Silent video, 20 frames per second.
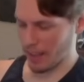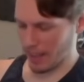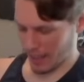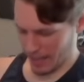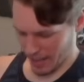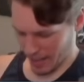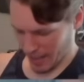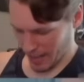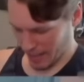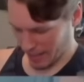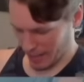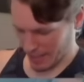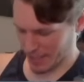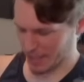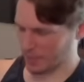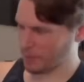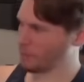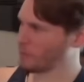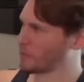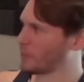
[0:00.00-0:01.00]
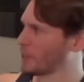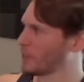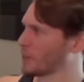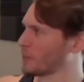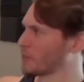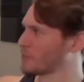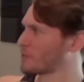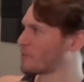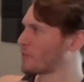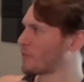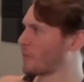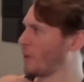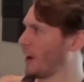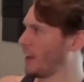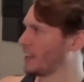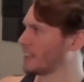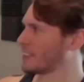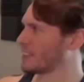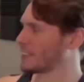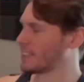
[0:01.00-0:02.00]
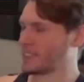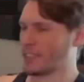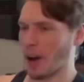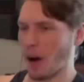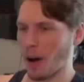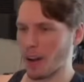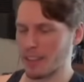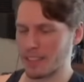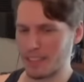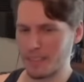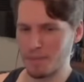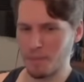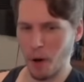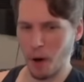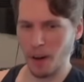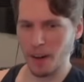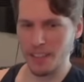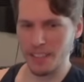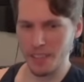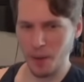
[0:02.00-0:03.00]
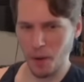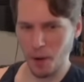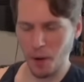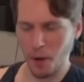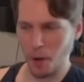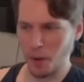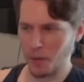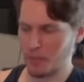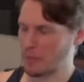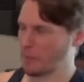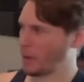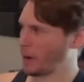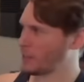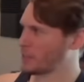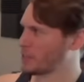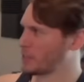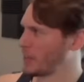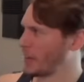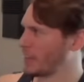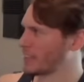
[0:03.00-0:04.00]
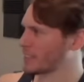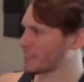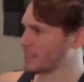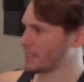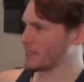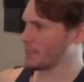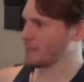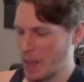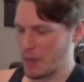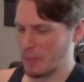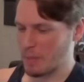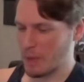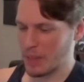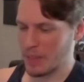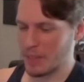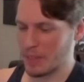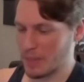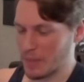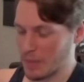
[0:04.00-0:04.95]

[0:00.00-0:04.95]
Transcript: I had these little red dot marks all over my chest. But